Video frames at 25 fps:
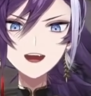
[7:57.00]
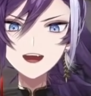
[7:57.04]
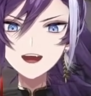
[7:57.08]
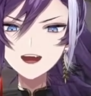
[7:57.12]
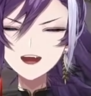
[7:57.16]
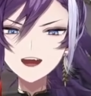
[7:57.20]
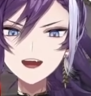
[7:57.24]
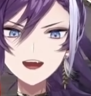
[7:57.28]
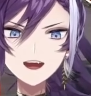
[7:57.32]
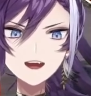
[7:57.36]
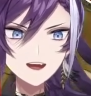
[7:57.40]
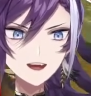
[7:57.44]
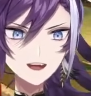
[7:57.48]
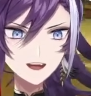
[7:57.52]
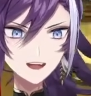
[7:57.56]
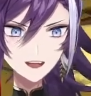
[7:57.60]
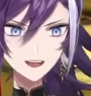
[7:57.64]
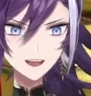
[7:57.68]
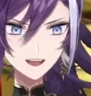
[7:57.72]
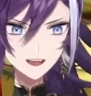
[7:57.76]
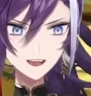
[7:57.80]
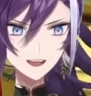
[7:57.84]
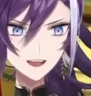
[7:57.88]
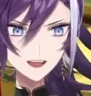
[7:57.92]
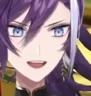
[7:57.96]

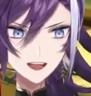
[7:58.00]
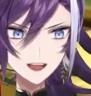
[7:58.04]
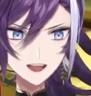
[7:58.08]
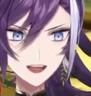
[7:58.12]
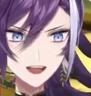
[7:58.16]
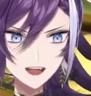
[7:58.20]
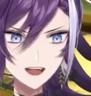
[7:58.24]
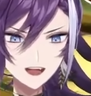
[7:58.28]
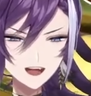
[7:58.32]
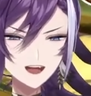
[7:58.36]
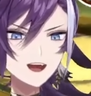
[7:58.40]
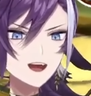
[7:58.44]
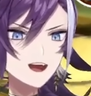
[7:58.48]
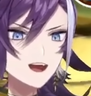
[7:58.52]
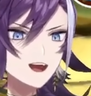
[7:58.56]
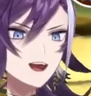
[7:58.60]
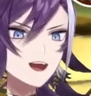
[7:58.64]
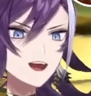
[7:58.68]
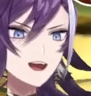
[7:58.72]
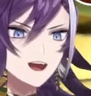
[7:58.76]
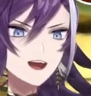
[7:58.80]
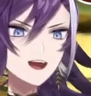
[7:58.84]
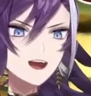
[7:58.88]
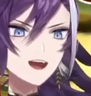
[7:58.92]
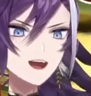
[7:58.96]
Yeah. they
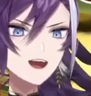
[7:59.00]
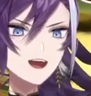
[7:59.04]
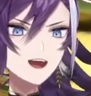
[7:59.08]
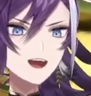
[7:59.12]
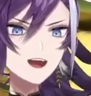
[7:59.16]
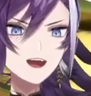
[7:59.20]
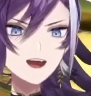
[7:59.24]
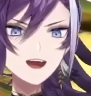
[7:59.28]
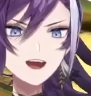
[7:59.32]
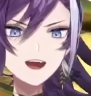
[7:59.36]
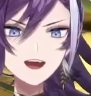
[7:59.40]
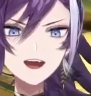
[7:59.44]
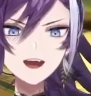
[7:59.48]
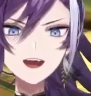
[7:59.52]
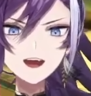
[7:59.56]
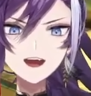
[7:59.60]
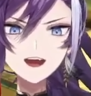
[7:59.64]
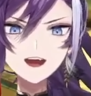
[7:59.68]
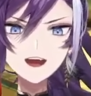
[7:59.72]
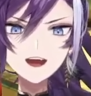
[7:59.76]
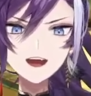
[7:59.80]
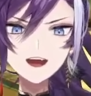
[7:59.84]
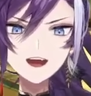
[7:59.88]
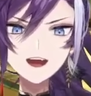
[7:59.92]
push to you, you.